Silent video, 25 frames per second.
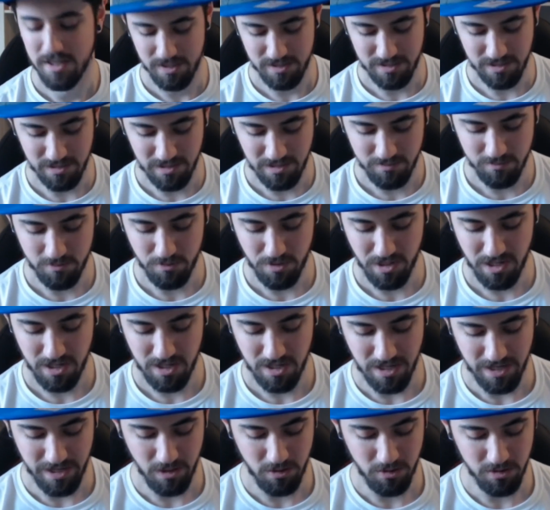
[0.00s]
delivery,
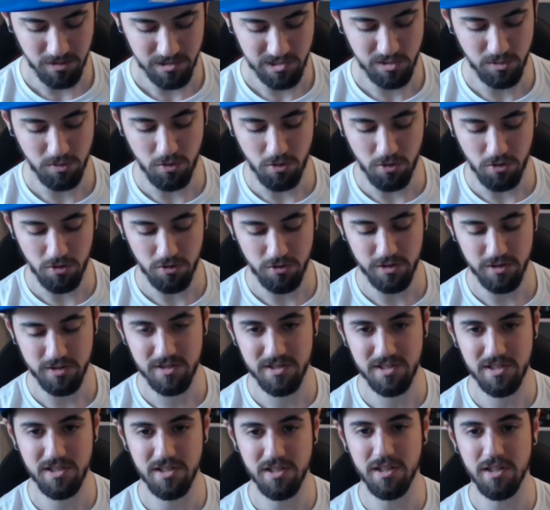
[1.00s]
I also ordered
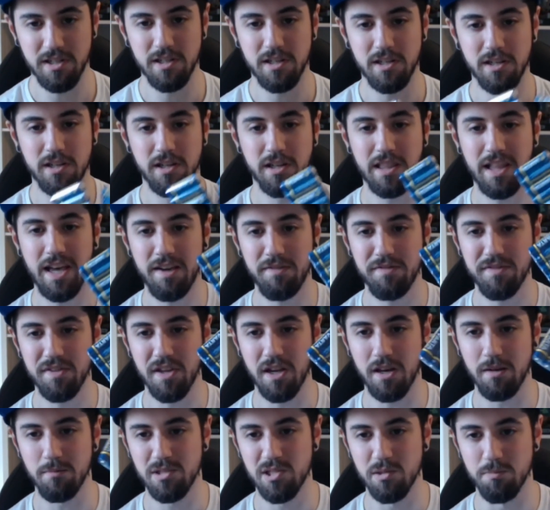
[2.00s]
a
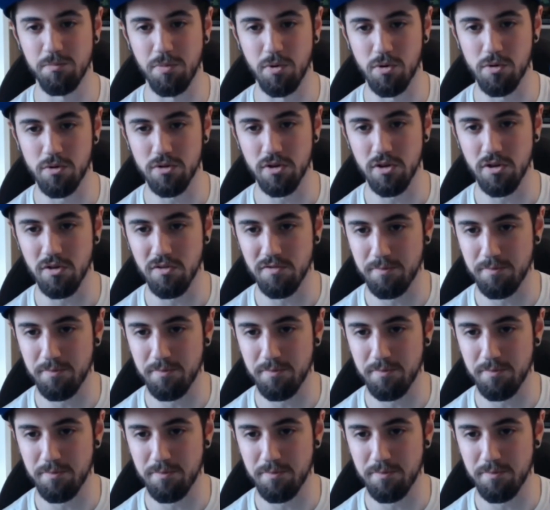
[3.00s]
lifetime support of